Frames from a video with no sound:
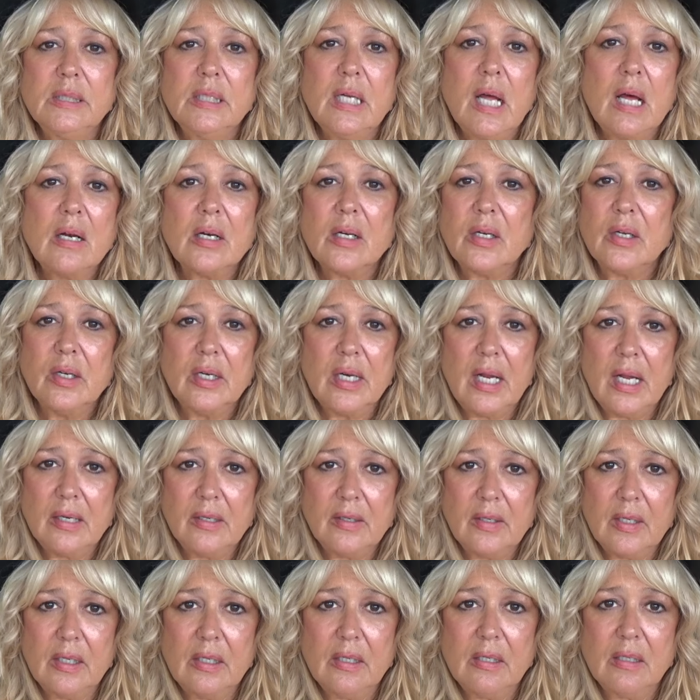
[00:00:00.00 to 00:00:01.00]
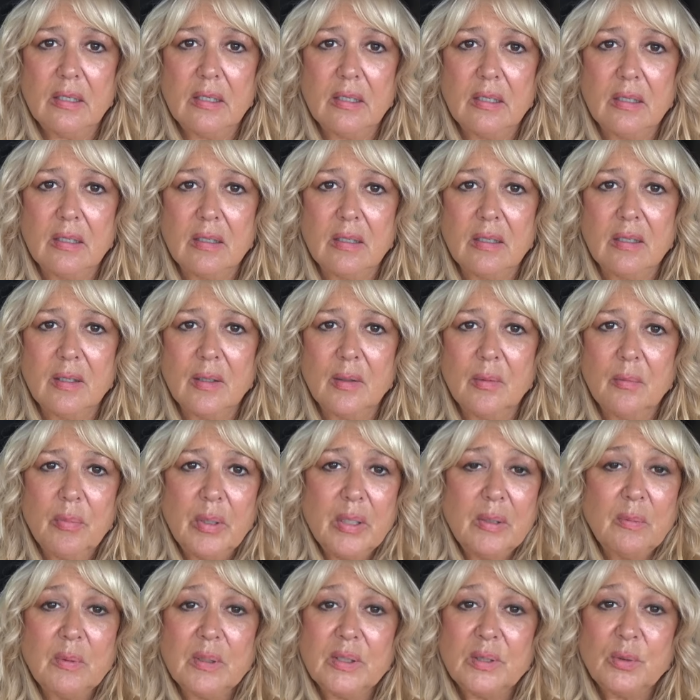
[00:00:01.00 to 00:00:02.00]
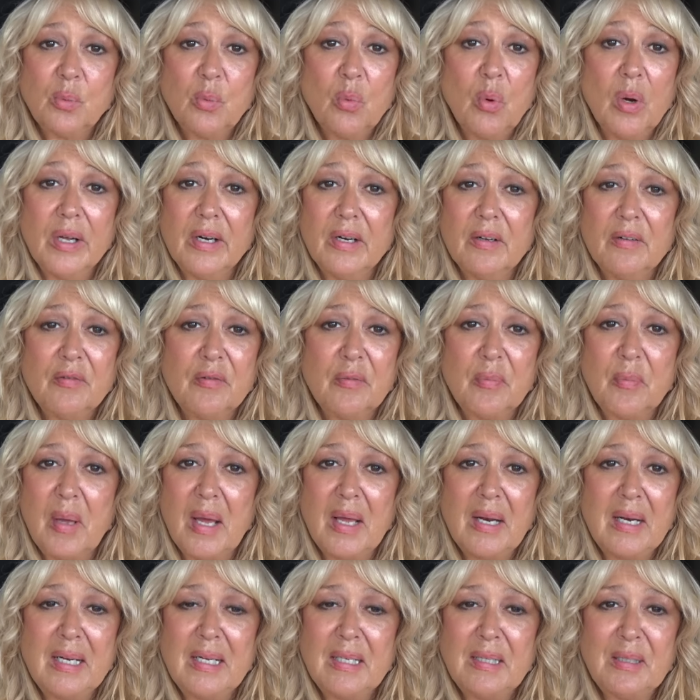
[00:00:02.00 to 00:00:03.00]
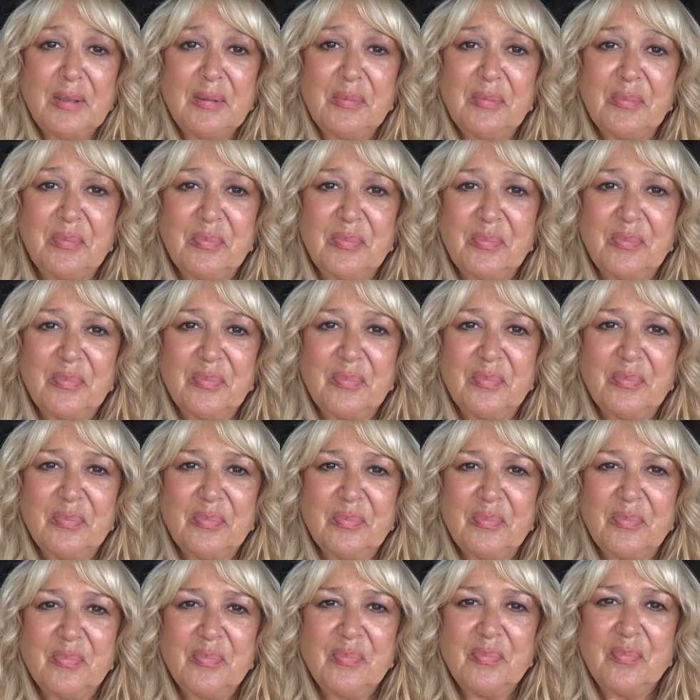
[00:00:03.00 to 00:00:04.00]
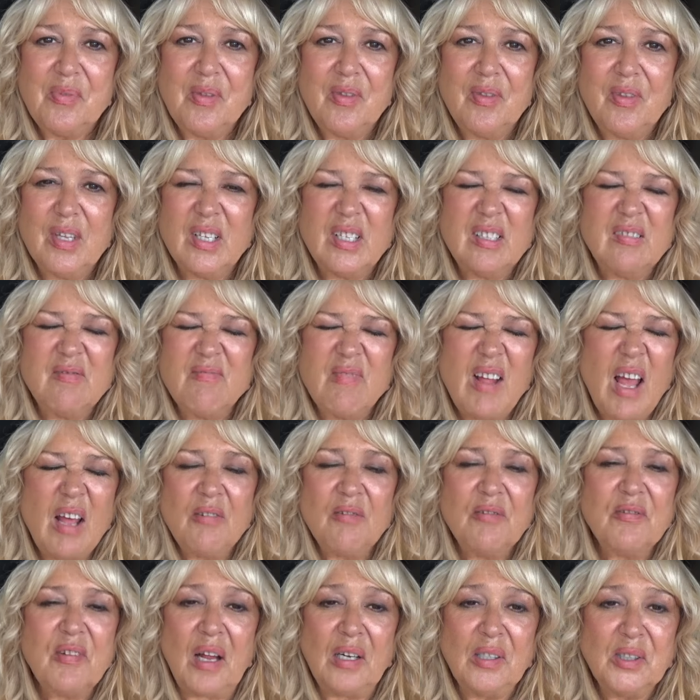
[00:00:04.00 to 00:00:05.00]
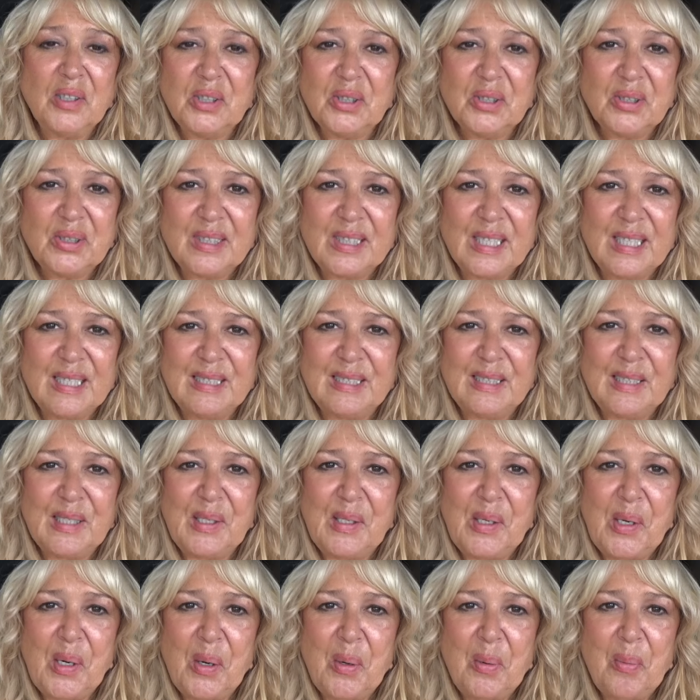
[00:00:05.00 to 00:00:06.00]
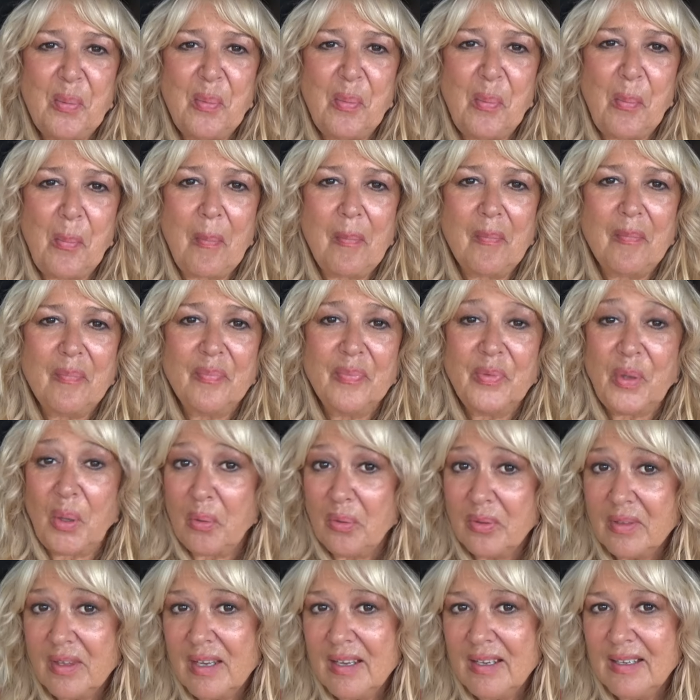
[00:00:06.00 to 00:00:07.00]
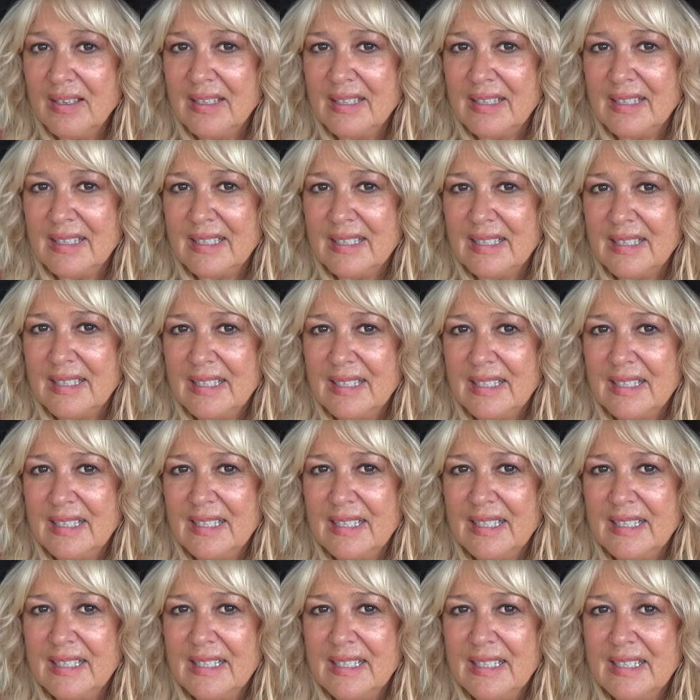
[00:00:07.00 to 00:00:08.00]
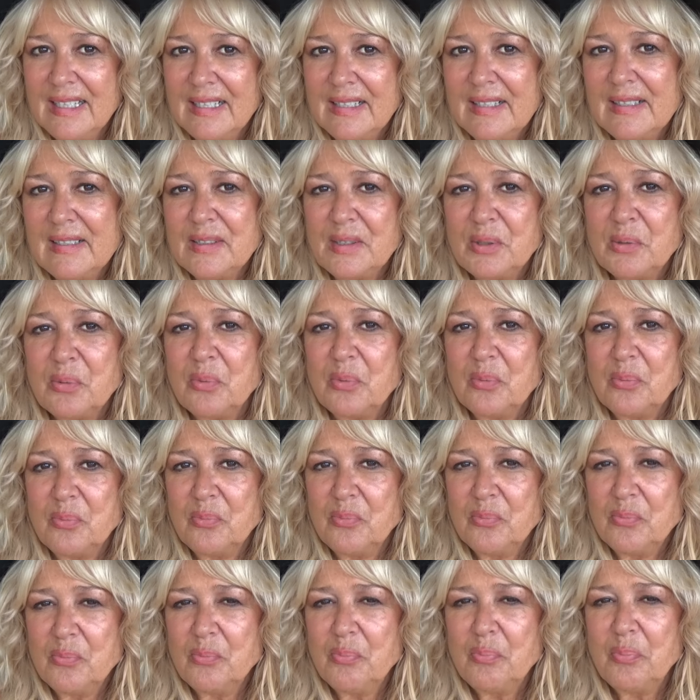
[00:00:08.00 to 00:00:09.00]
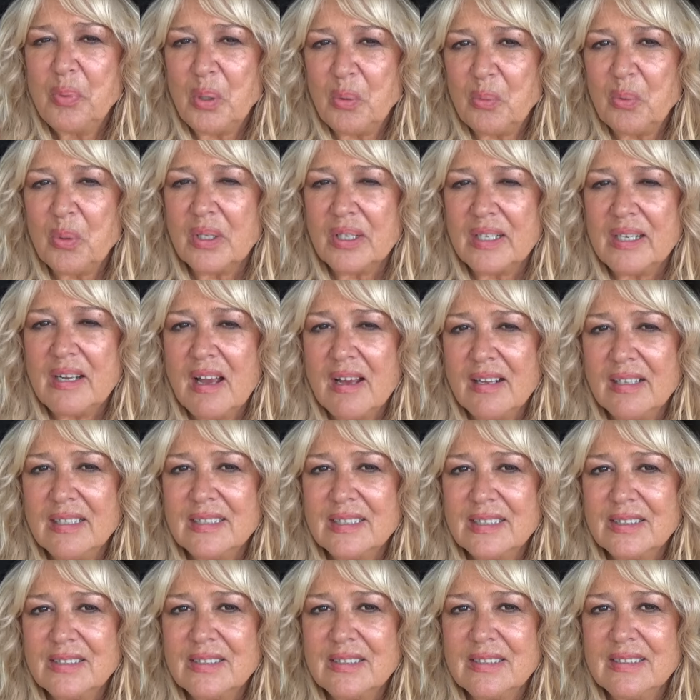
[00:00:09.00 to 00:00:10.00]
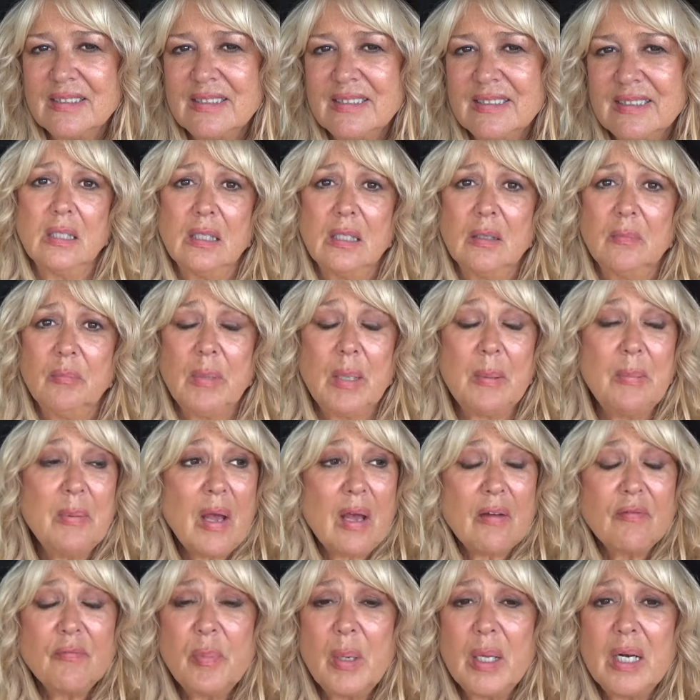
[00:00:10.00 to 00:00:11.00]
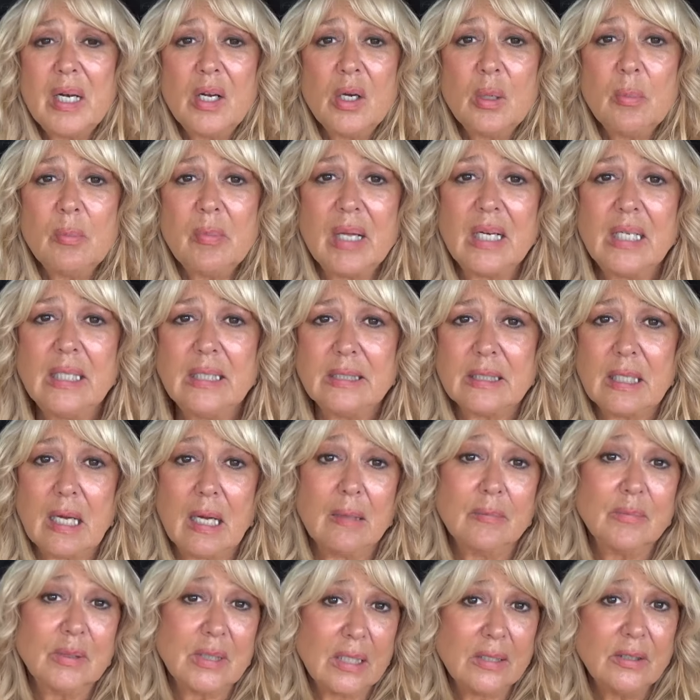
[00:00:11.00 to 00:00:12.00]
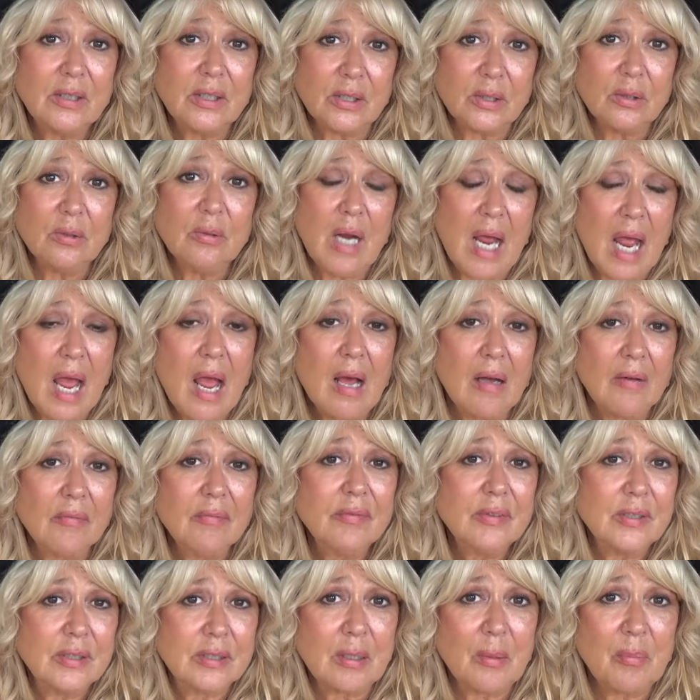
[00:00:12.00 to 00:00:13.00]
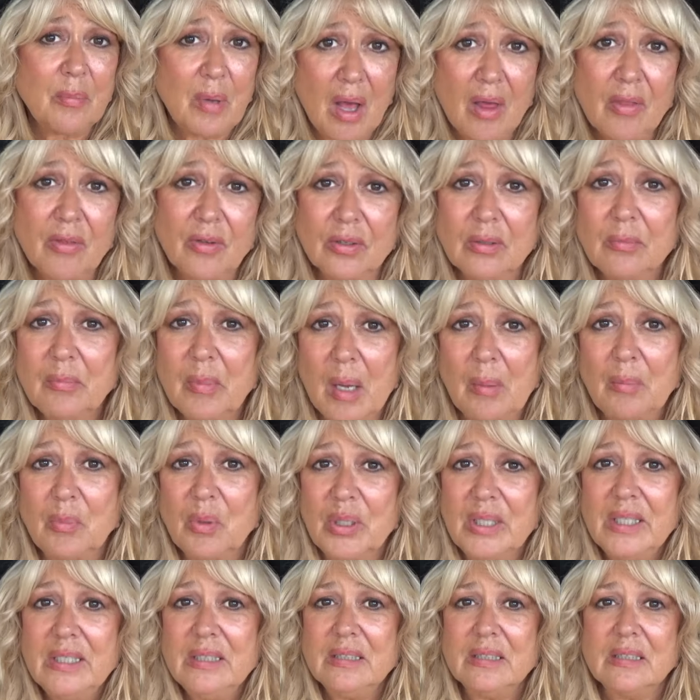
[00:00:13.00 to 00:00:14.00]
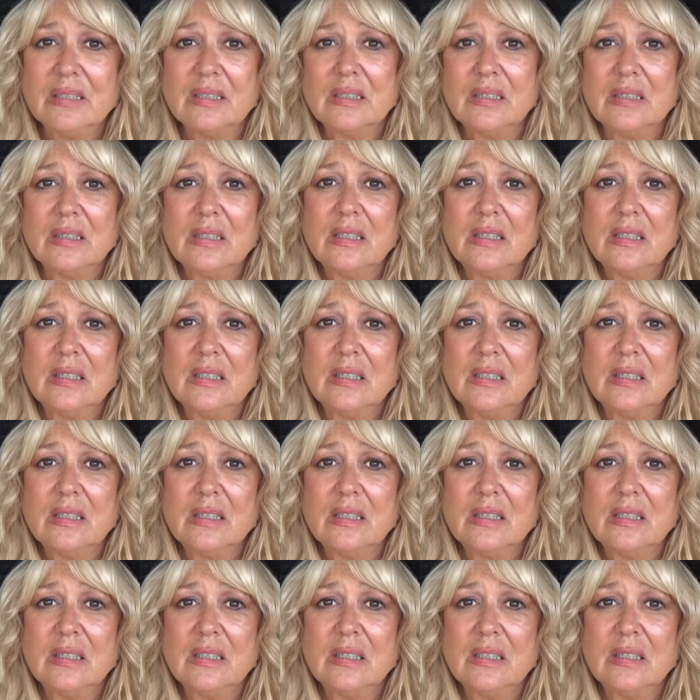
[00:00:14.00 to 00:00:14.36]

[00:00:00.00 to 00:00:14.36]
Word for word: not a good ending but it was one of many. The adventures continue, don't they? Let's be really honest. Maybe I've been here many times. I do have some other memories